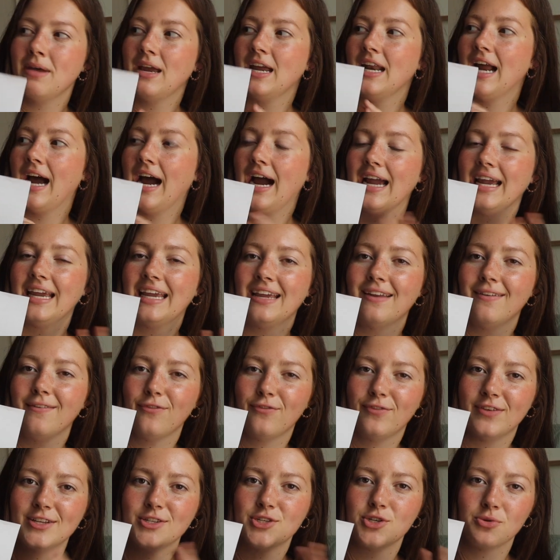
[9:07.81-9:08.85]
and I can
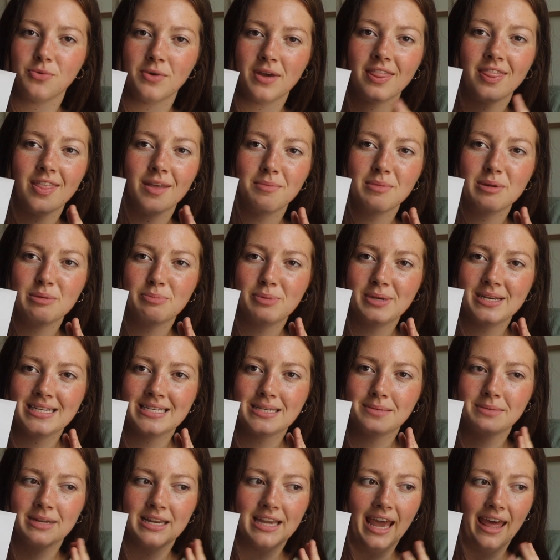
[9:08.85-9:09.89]
fidget with them and piece
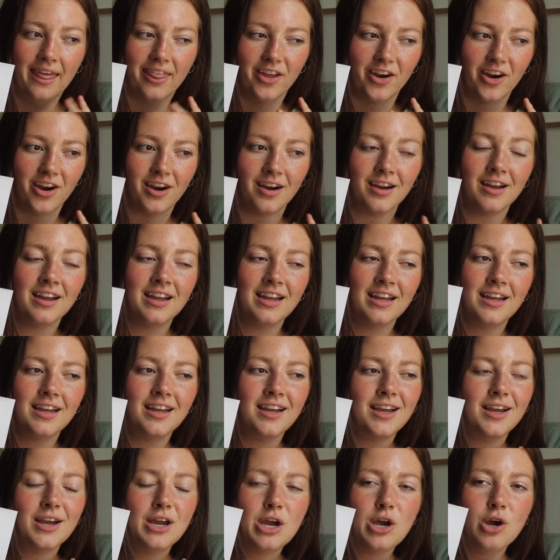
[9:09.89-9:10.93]
them together
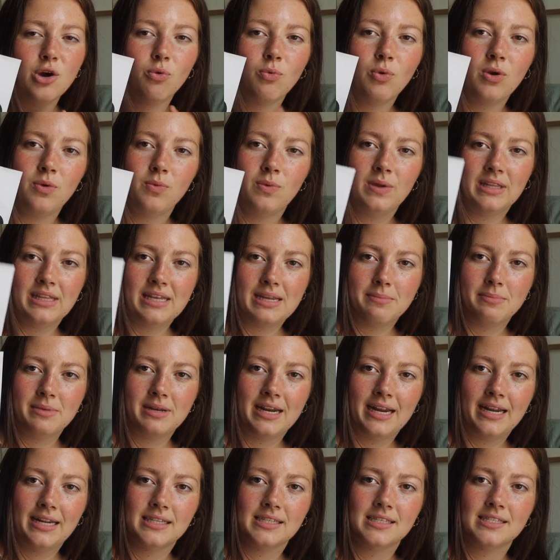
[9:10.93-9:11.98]
when we
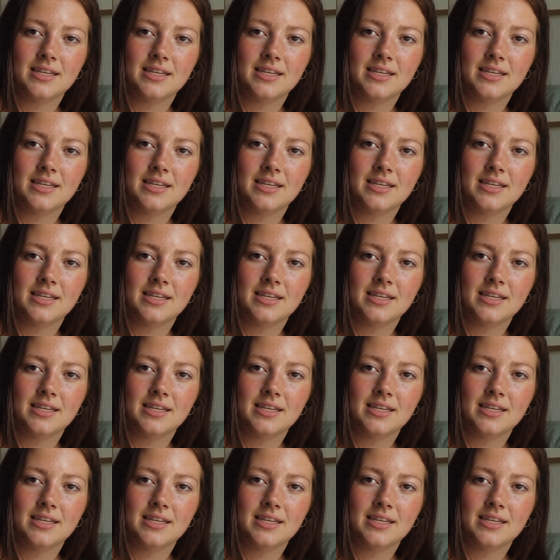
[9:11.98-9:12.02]
laminate.